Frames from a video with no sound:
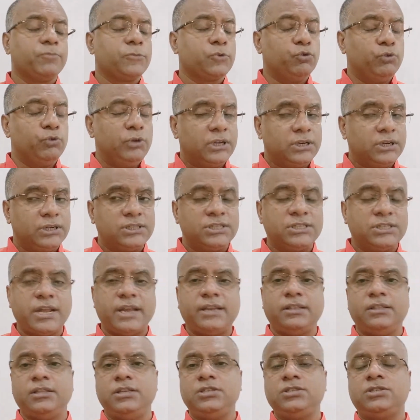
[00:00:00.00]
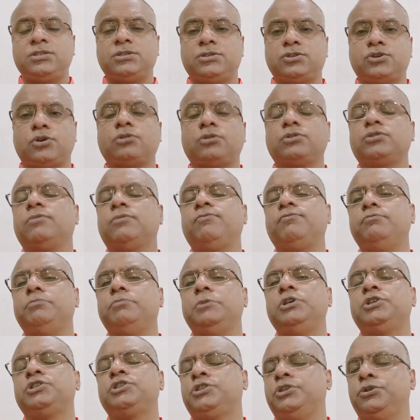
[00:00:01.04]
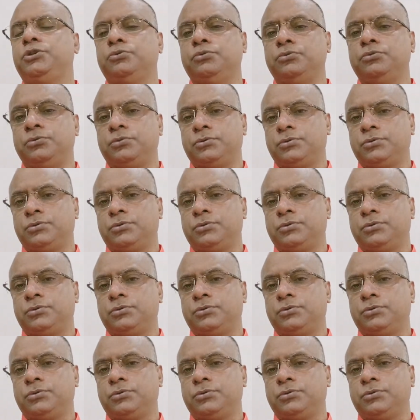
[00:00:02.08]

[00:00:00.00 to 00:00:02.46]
We understand this sort of misuse.